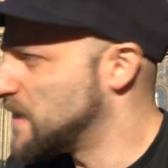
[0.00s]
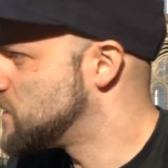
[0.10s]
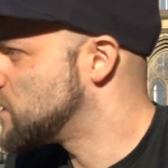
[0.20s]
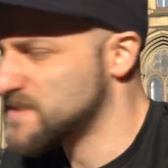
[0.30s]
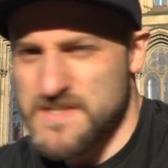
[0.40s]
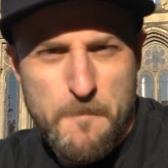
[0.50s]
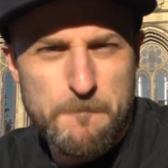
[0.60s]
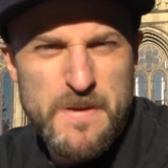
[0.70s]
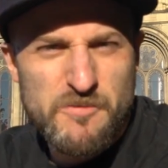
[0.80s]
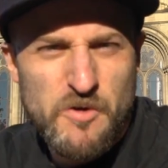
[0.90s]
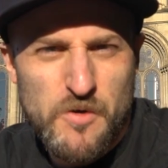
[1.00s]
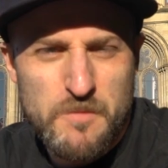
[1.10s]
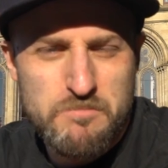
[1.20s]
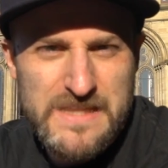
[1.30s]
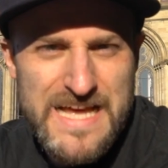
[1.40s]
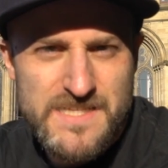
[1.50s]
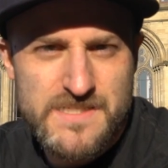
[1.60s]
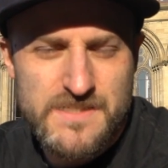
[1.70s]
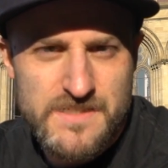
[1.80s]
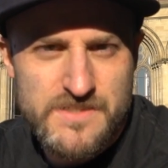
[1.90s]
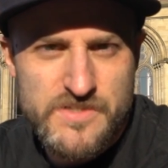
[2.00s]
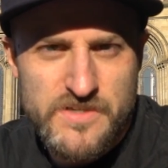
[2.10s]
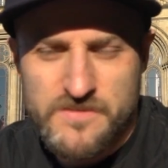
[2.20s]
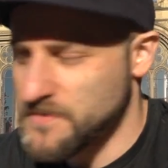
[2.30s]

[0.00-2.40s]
what I just B-roll blasted into your